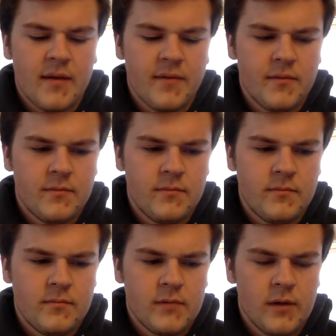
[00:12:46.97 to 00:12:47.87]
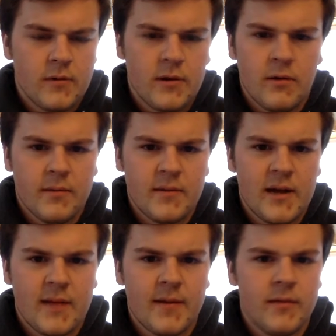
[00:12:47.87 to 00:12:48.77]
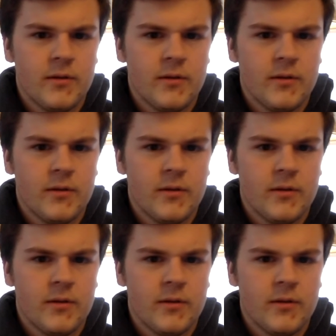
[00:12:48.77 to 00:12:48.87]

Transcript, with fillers: If you don't know what I'm talking about,